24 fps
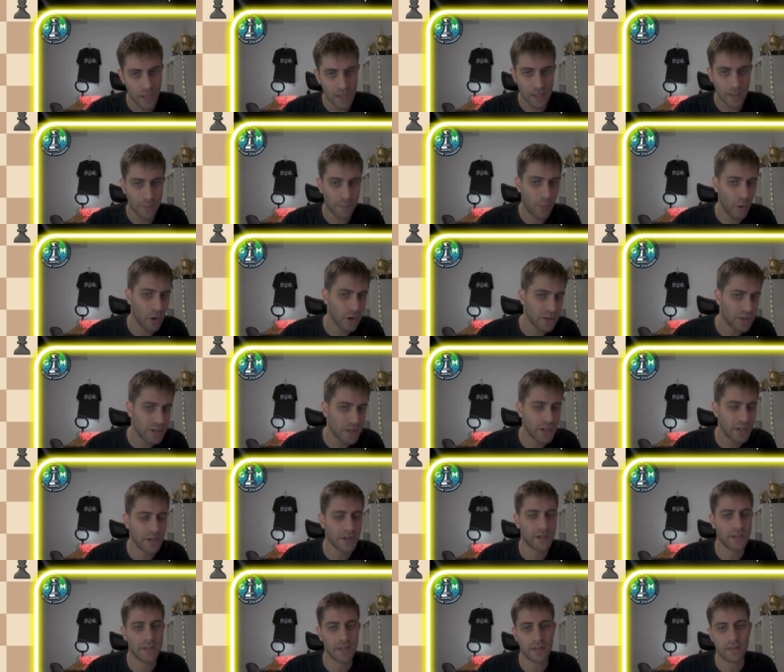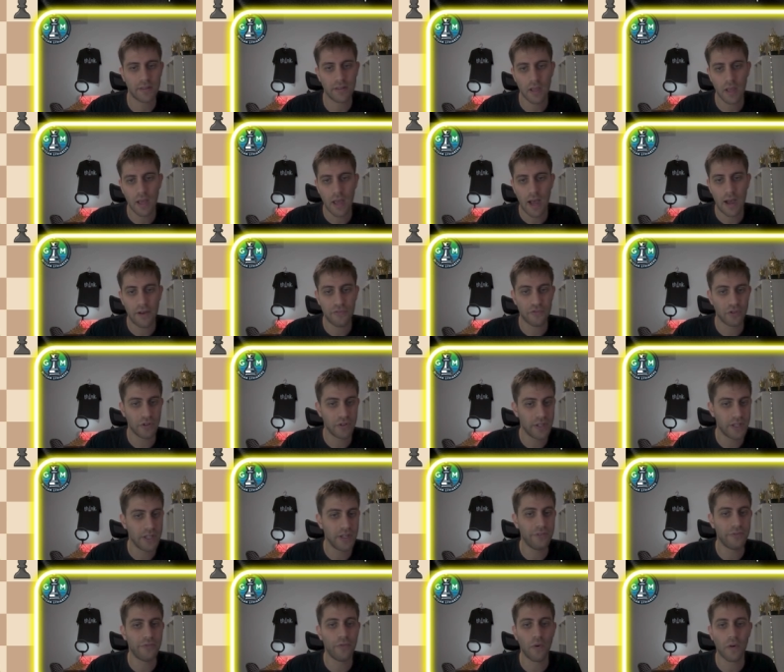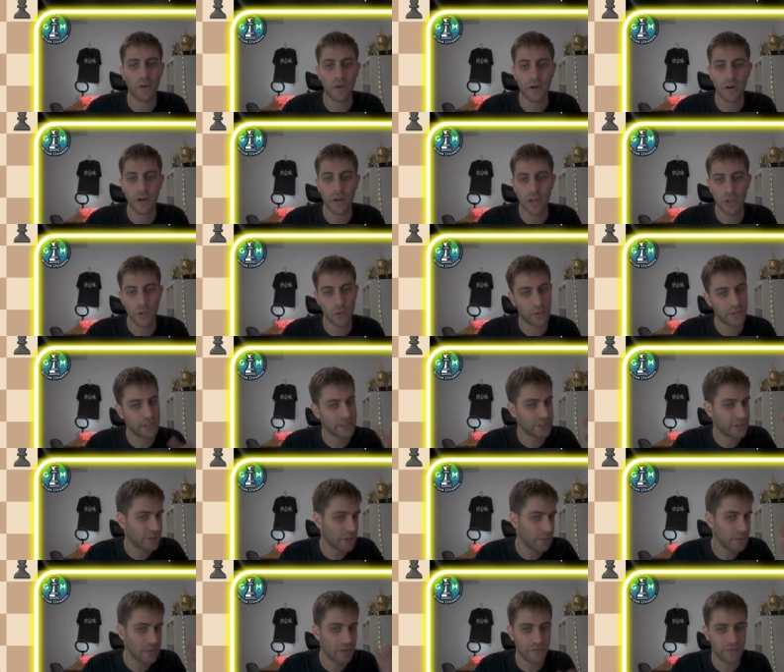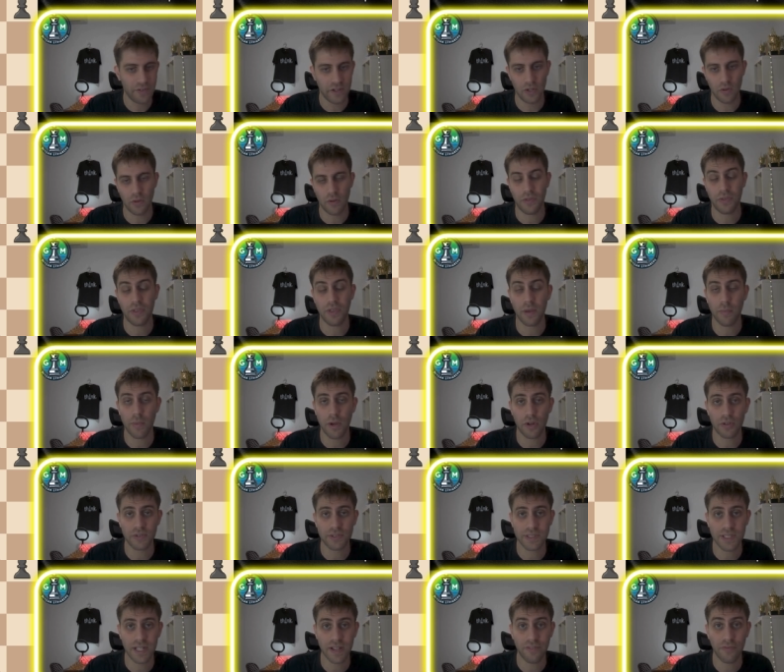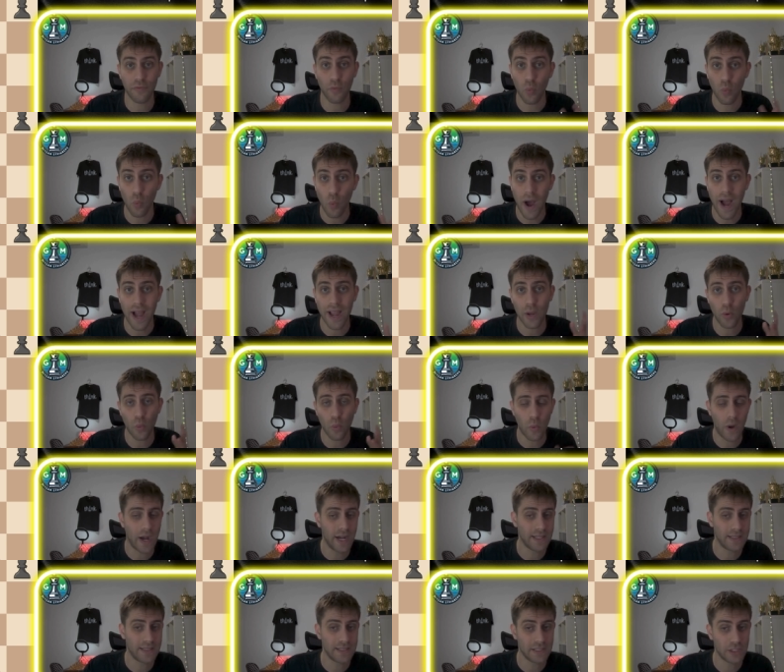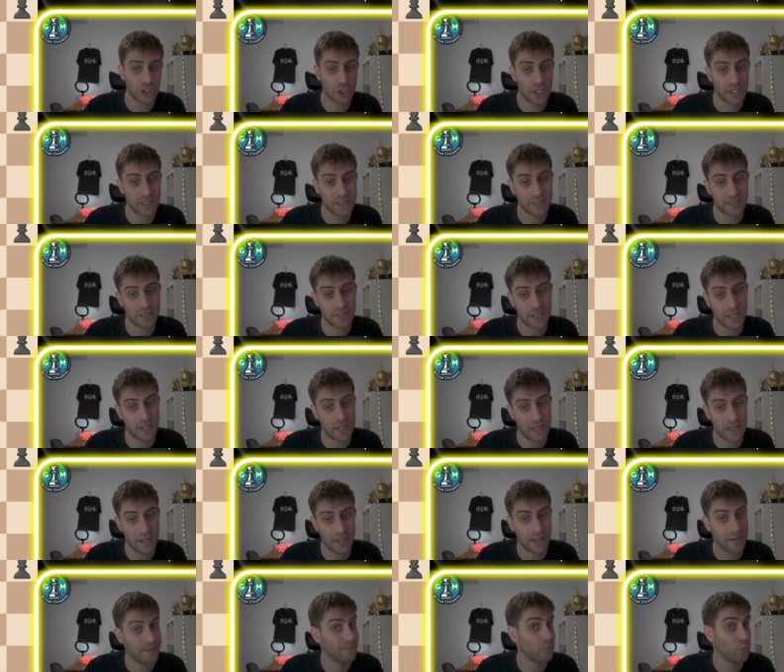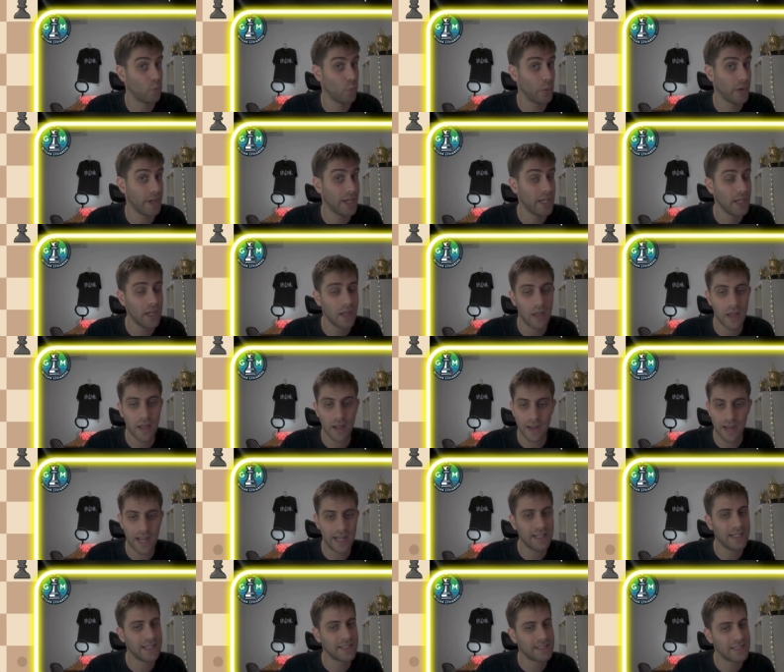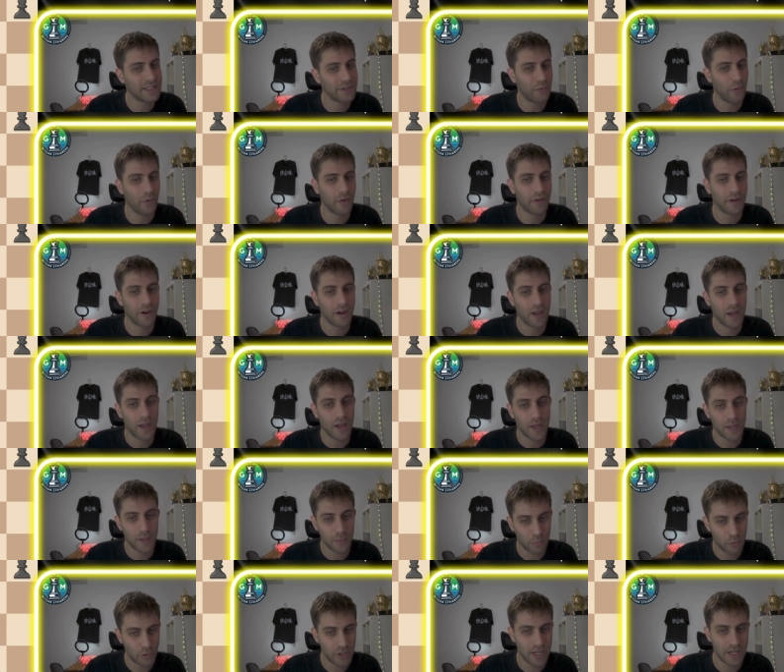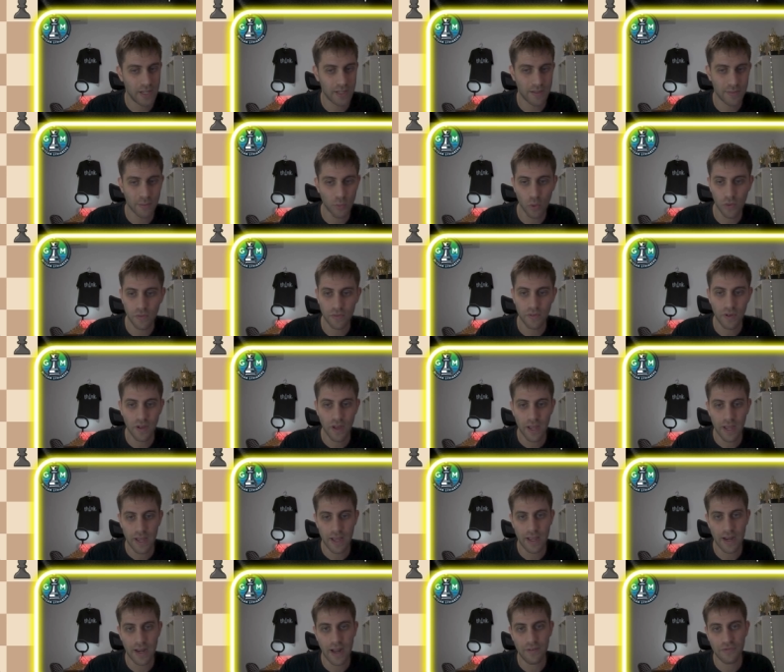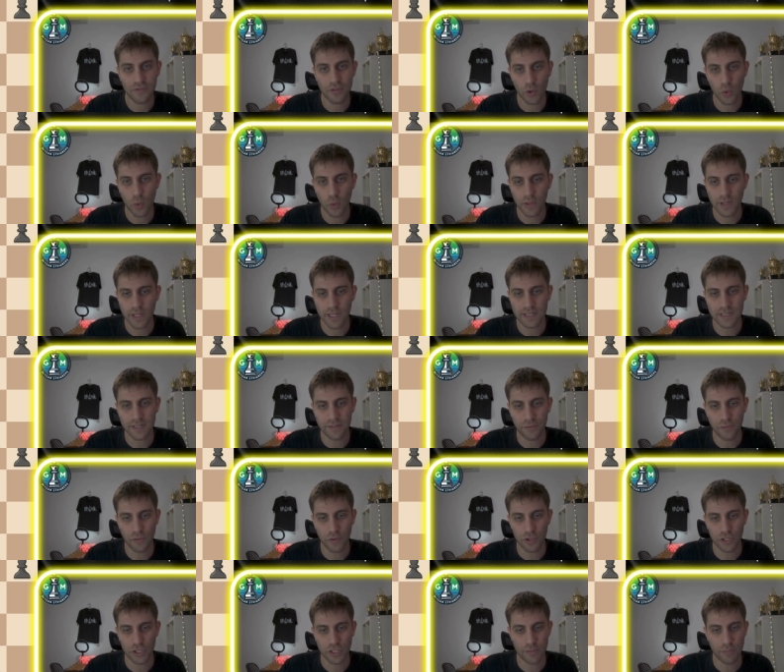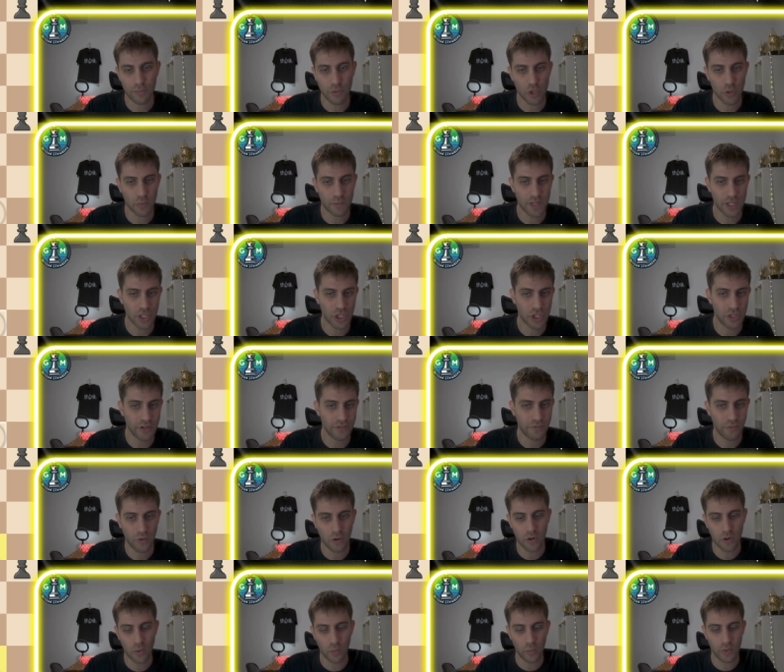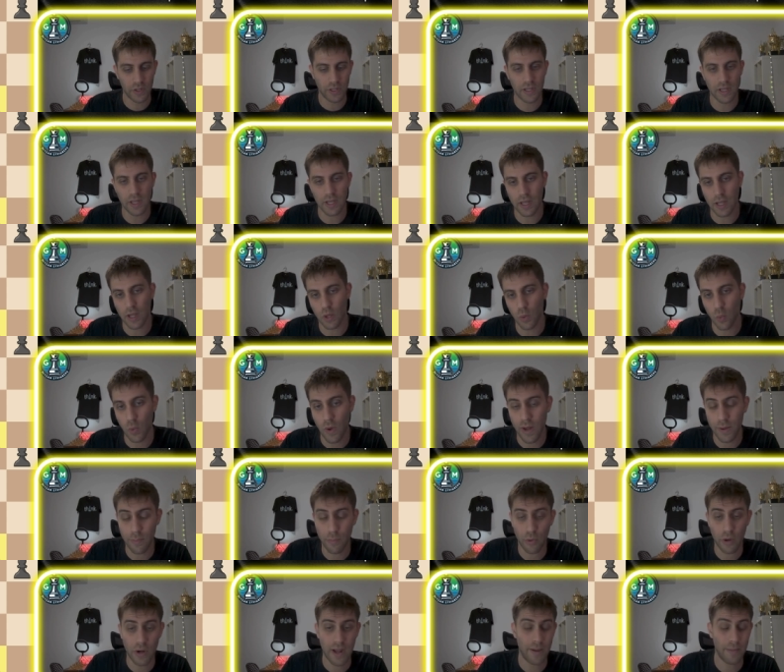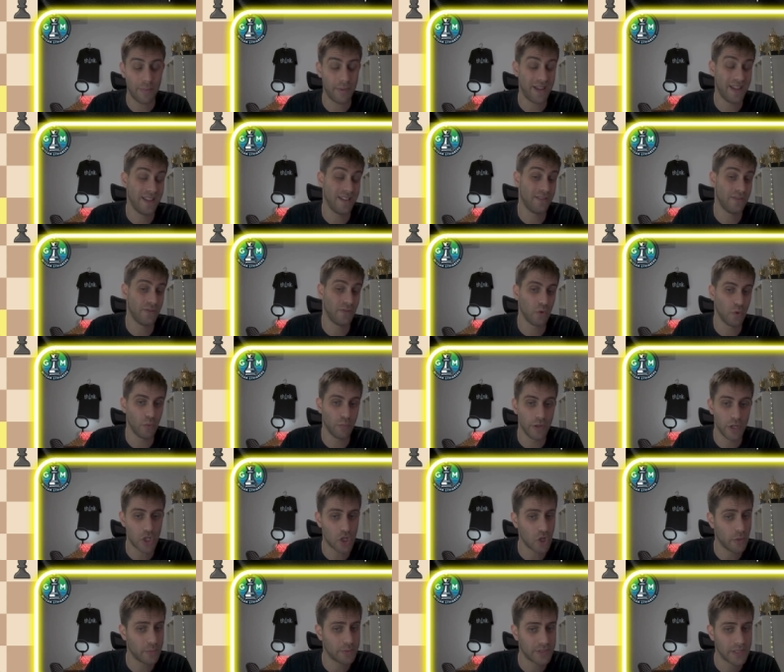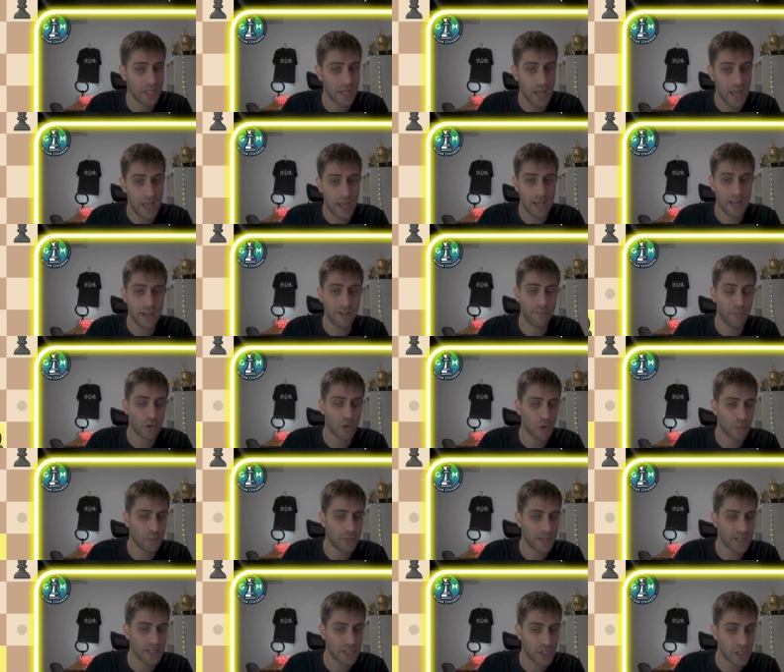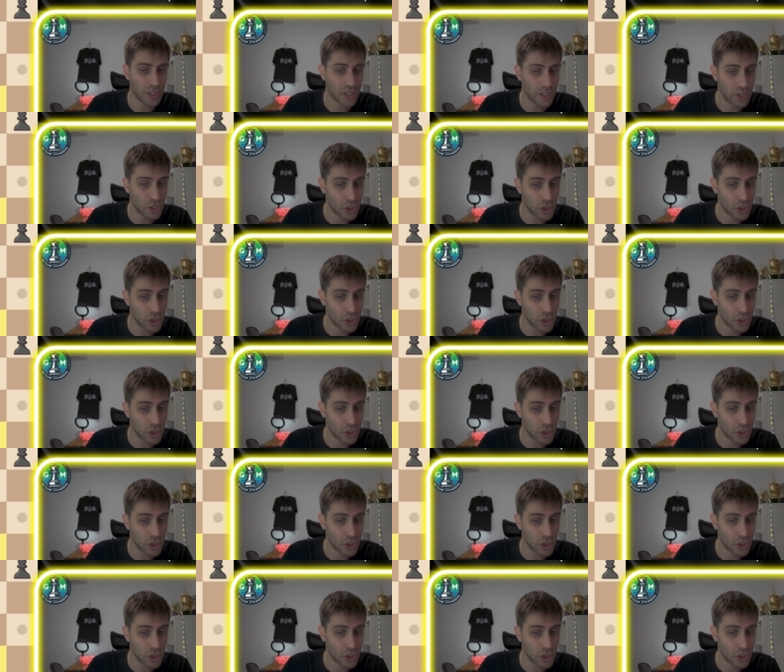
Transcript: The point here that after d4, you can stop the video and think by yourself why white is just uh, winning. Knight takes d4 Brilliant move, and after queen takes d4, just bishop takes g4 with a uh, one pawn up and two bishops, and if bishop takes